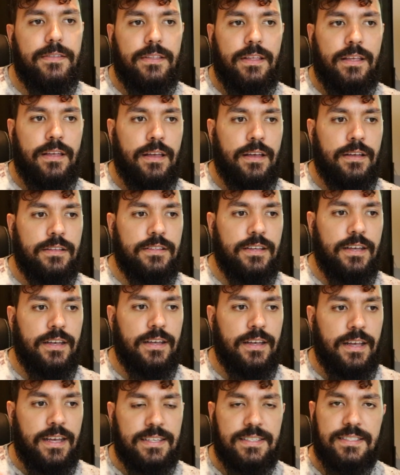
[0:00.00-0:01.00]

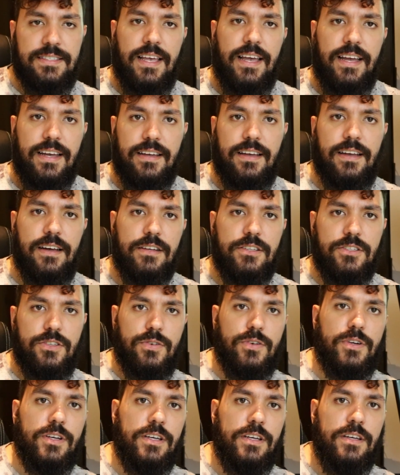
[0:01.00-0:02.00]
the exact
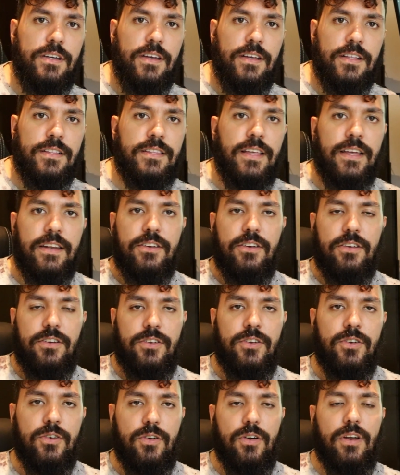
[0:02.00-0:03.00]
country that
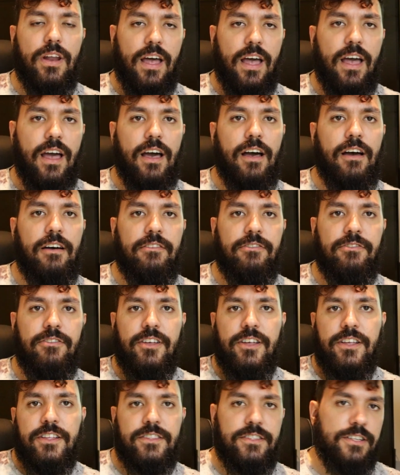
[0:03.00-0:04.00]
you're gonna have
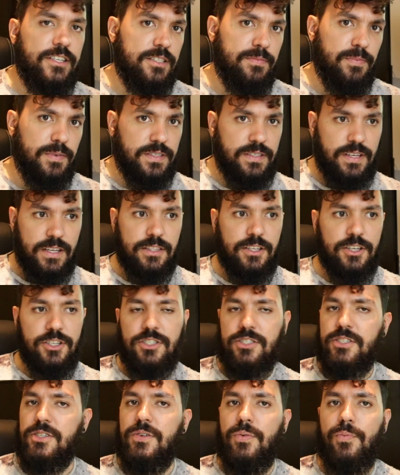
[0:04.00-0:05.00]
this
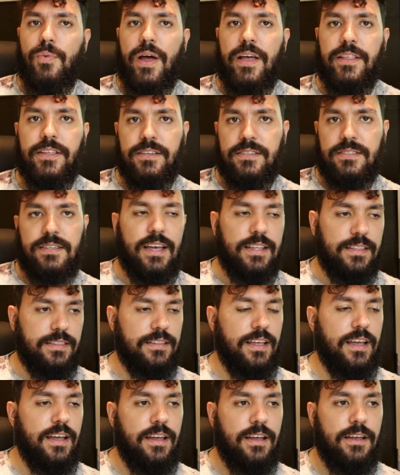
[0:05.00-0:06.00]
percentage ready
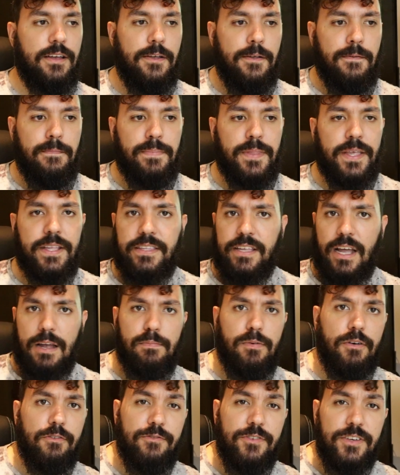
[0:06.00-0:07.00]
set there, the
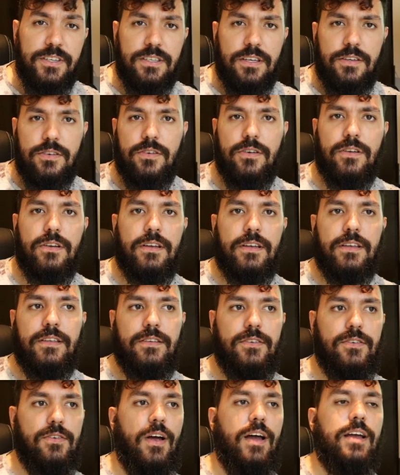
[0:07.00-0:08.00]
type of visa you're gonna
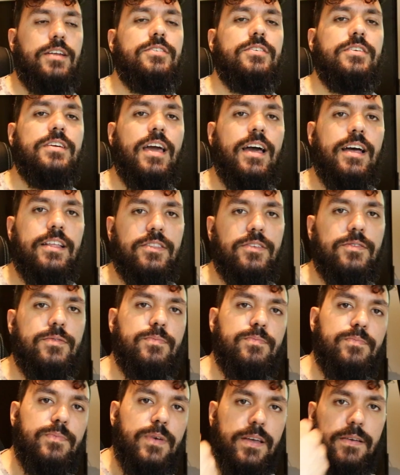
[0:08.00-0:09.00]
try to get to
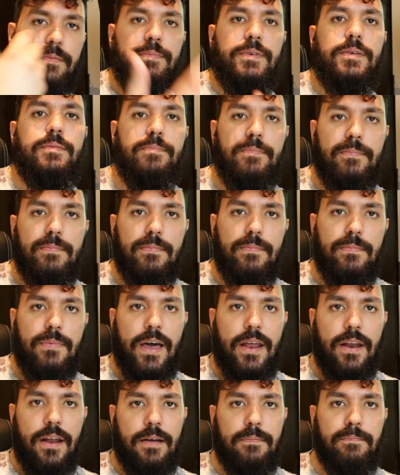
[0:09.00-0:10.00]
be
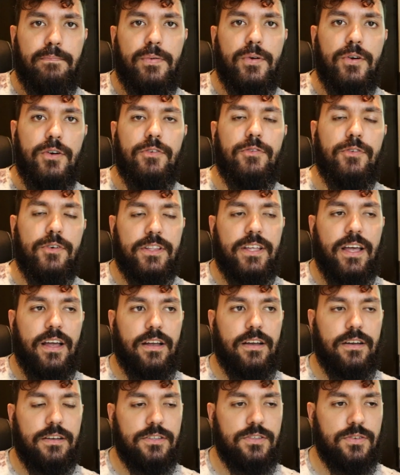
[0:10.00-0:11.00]
better approved for
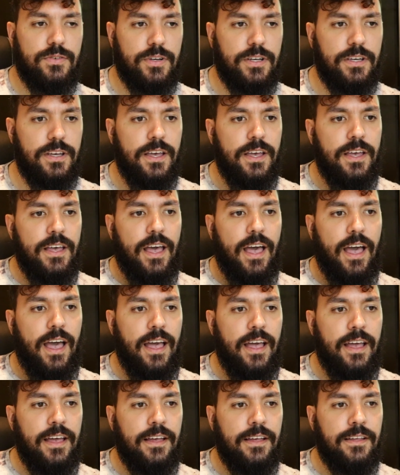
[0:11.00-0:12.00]
that country,
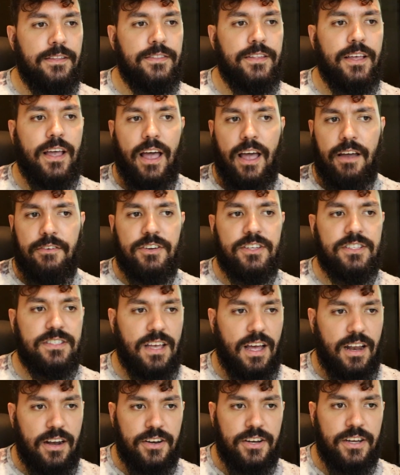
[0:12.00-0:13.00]
and the average
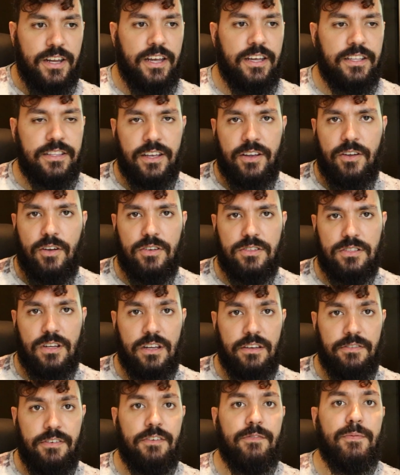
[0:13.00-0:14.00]
salary and the cost of
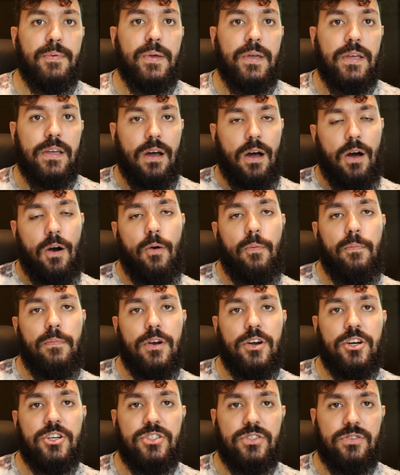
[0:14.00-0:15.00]
living be all
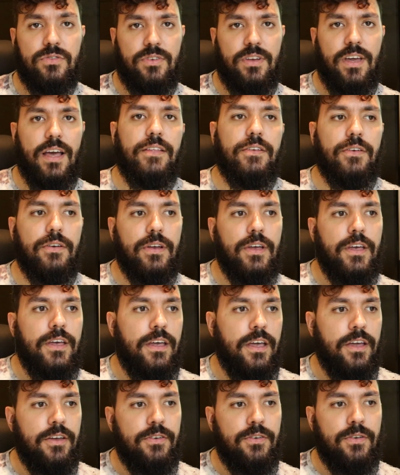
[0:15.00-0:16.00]
merged together,
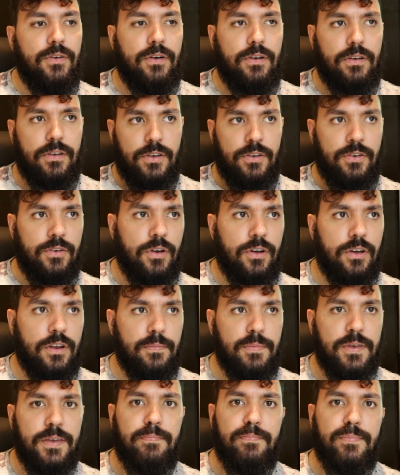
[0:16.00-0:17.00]
and you're not gonna
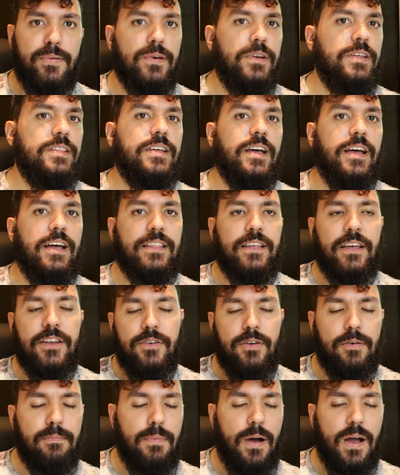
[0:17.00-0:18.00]
be putting there that
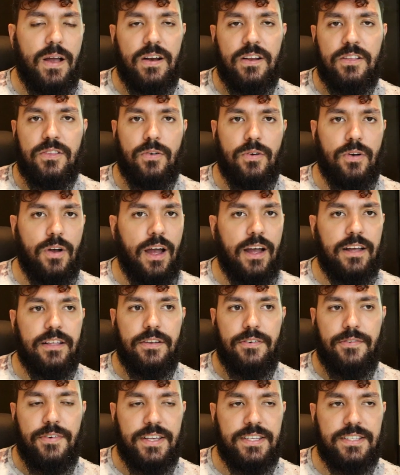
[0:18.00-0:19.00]
you're a migrant or
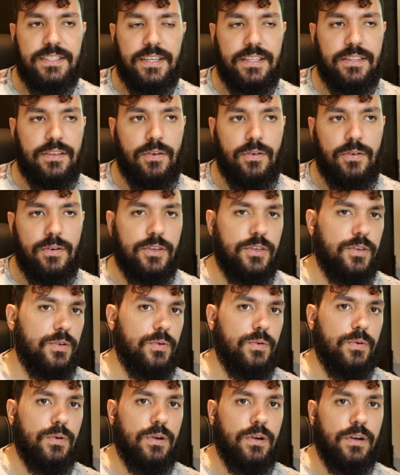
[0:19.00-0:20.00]
either resident or
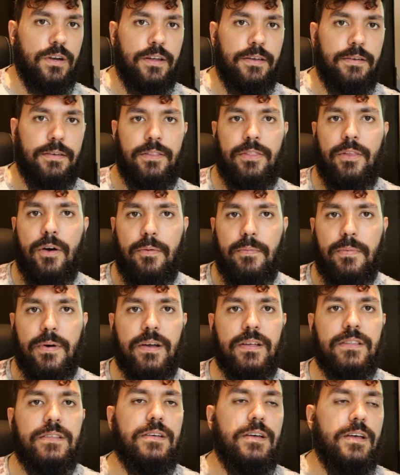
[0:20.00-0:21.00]
you are a
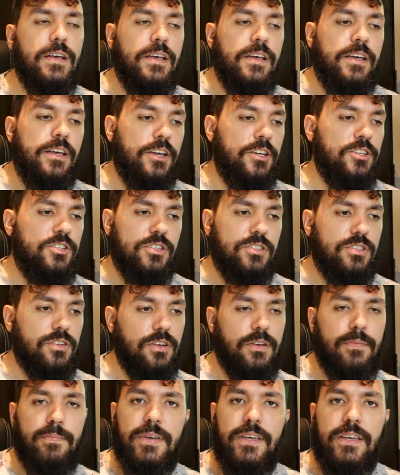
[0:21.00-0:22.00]
nomad. It's just
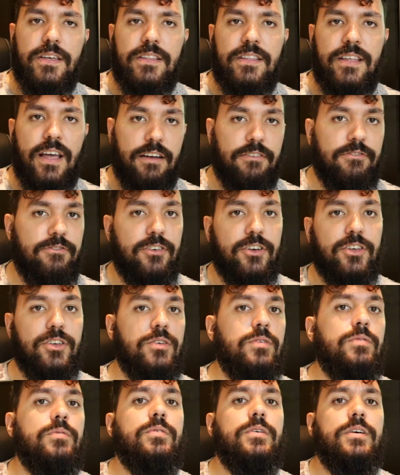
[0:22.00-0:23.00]
gonna be there for
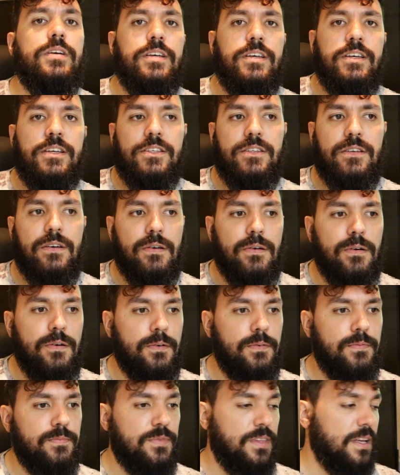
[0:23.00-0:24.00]
you.
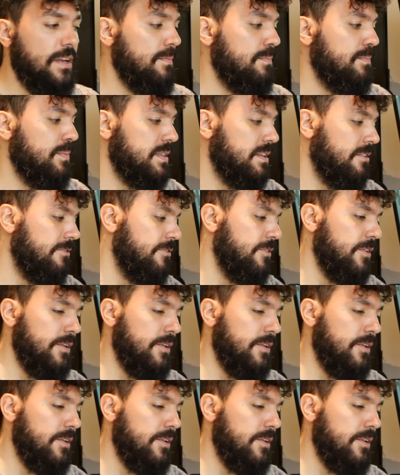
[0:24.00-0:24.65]
So for the